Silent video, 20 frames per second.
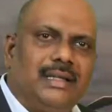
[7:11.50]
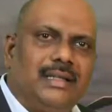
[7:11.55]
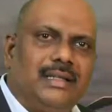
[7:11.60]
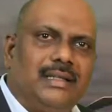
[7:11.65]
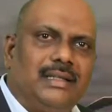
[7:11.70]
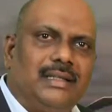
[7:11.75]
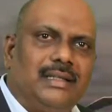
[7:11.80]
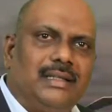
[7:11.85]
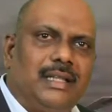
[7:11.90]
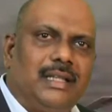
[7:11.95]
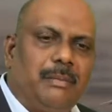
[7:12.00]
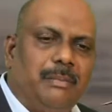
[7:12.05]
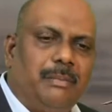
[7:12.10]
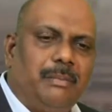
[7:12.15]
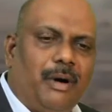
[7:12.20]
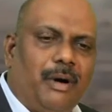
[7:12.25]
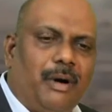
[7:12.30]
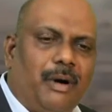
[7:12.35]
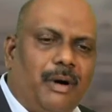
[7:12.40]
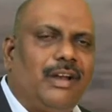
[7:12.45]
That
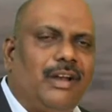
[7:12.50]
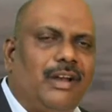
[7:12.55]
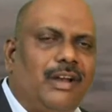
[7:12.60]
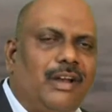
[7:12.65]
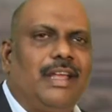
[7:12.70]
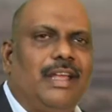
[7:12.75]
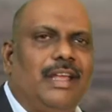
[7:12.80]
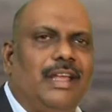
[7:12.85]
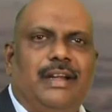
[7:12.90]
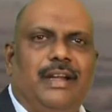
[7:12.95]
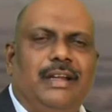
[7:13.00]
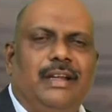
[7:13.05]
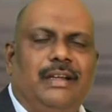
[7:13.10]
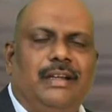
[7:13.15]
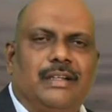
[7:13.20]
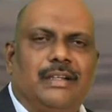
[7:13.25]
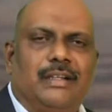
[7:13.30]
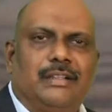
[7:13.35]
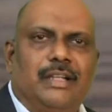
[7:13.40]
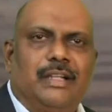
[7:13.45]
bar-like color, right?
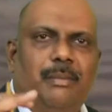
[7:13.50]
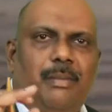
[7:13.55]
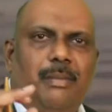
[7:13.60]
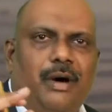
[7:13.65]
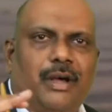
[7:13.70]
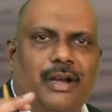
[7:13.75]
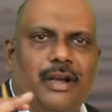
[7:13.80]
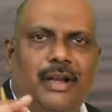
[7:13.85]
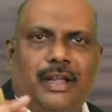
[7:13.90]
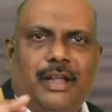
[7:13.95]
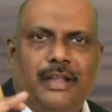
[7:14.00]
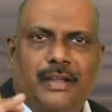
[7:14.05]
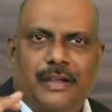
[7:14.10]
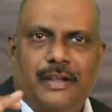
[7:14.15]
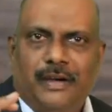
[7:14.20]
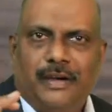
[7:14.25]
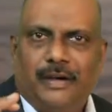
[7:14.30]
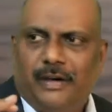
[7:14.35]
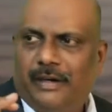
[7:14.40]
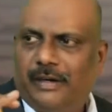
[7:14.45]
That bar-like
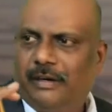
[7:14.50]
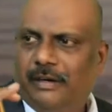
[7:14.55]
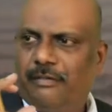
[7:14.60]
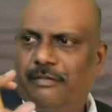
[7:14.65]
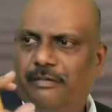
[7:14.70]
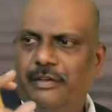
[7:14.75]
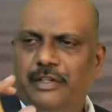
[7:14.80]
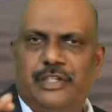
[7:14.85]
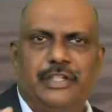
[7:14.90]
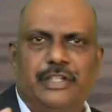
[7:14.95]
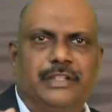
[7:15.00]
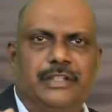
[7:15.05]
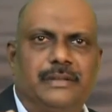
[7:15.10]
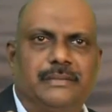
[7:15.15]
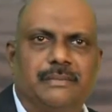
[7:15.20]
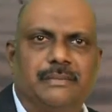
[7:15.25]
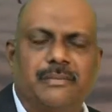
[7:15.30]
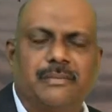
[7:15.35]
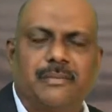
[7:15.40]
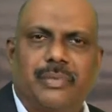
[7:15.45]
feature.
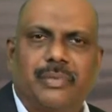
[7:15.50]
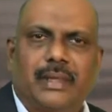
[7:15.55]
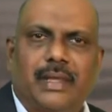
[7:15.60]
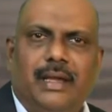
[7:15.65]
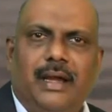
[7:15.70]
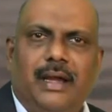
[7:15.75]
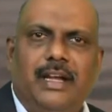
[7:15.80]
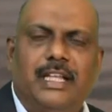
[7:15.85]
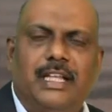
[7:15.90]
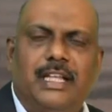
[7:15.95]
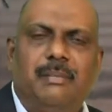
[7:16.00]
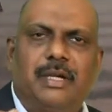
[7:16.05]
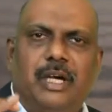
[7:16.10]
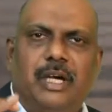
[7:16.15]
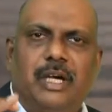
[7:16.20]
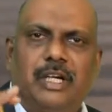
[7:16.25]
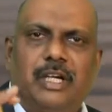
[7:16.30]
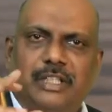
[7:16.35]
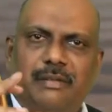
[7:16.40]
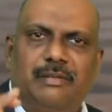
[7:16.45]
It is
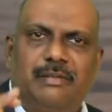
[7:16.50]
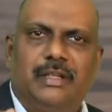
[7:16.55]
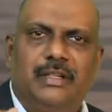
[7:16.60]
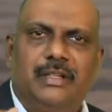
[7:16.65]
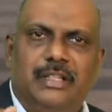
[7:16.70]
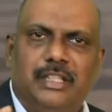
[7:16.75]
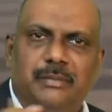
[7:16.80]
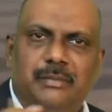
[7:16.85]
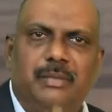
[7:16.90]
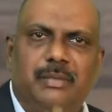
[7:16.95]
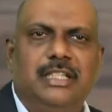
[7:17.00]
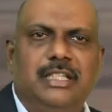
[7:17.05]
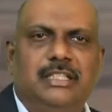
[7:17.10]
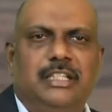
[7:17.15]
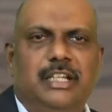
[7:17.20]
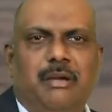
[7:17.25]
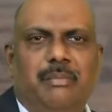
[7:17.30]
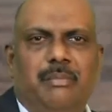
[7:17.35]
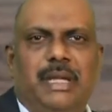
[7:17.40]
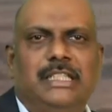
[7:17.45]
because of that this bird is
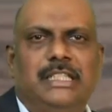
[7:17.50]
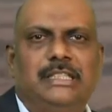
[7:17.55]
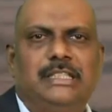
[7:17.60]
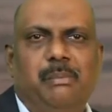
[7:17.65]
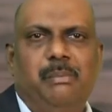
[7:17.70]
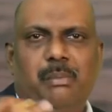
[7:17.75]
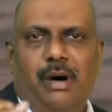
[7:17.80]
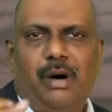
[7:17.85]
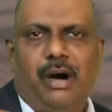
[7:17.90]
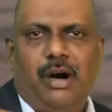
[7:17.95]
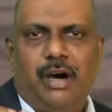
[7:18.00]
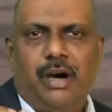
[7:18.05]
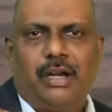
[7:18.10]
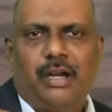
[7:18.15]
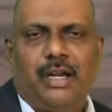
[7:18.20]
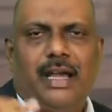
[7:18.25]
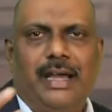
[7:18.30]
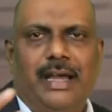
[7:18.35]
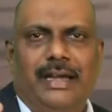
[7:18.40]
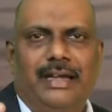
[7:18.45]
named as
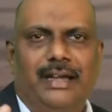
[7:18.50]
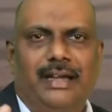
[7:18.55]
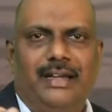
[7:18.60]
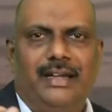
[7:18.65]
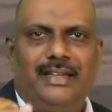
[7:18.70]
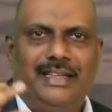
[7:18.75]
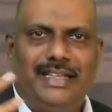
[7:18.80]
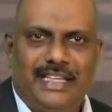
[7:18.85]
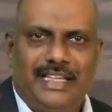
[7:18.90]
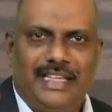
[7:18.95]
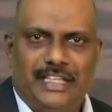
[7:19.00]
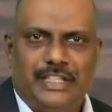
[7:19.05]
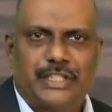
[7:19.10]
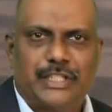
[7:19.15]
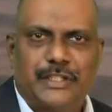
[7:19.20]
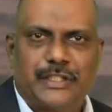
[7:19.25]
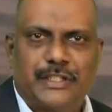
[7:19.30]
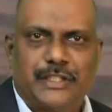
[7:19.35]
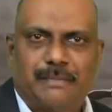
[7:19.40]
bar-headed geese.